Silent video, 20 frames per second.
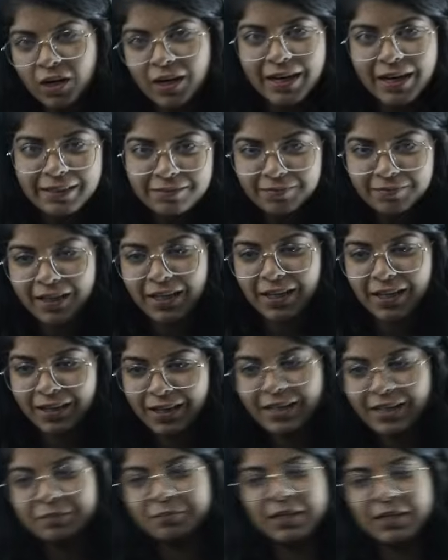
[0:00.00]
let
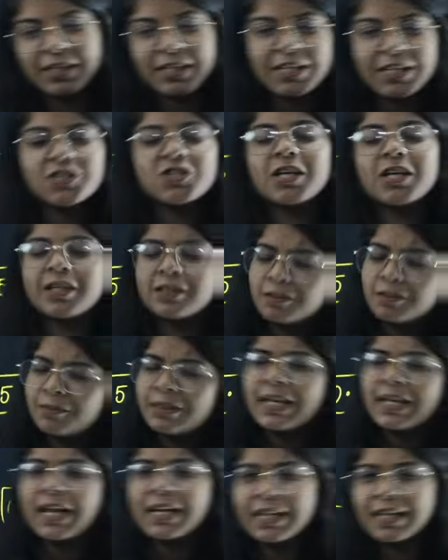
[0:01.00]
me teach a little
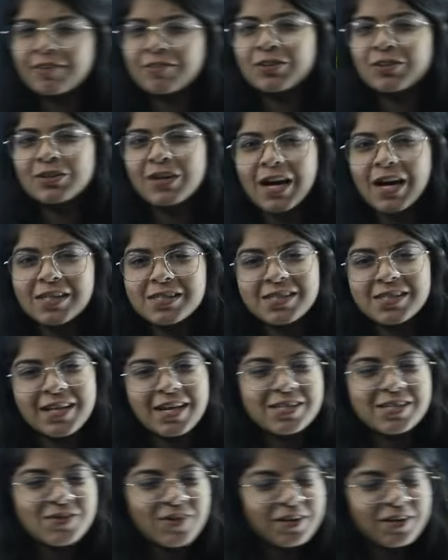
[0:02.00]
bit. I'll give you the answer
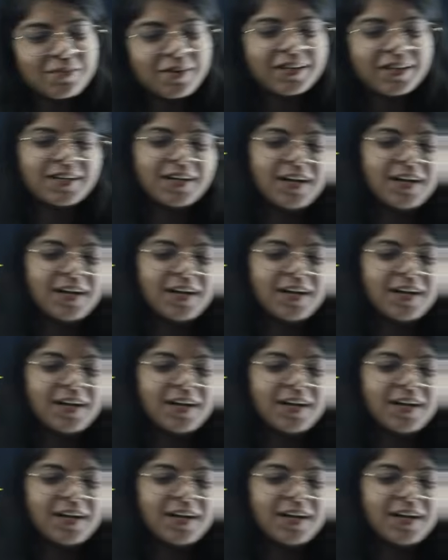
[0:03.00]
as well. But